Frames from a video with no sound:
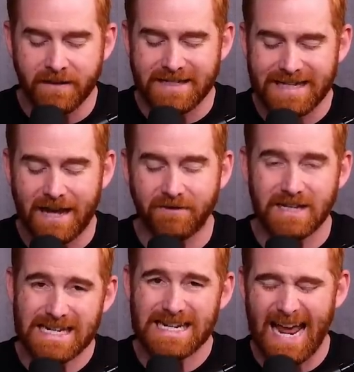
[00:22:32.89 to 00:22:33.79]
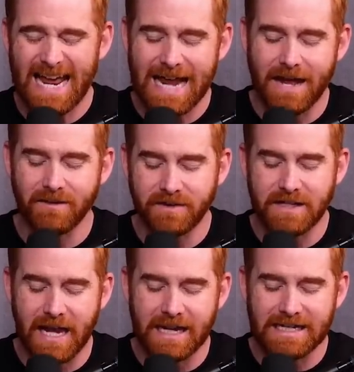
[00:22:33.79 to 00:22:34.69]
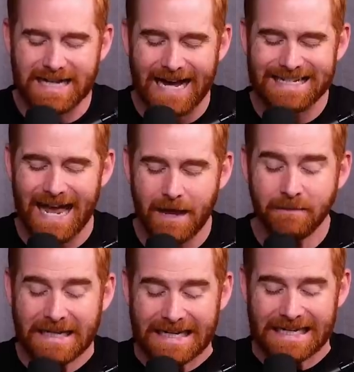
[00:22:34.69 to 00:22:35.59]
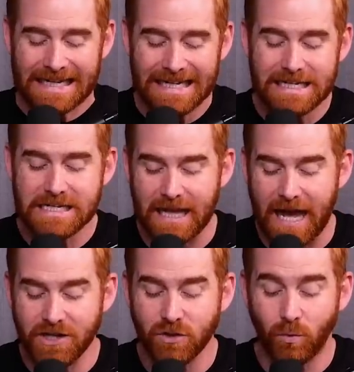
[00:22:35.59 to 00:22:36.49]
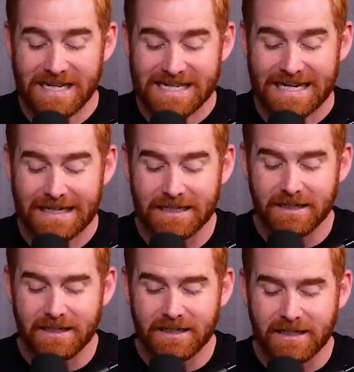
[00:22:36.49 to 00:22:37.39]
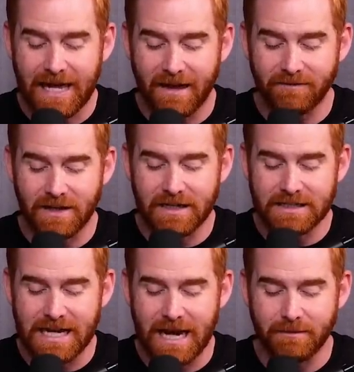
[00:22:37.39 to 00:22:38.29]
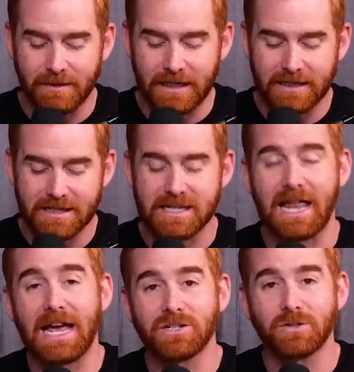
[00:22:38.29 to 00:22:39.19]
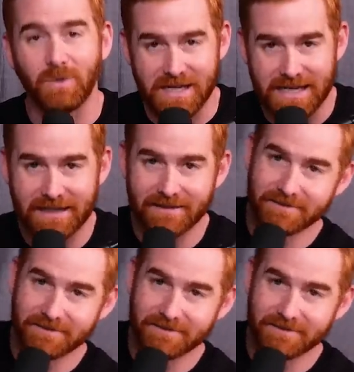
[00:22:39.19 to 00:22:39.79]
That's Canva, C A N V A dot M E slash whiskey, canva.me slash whiskey.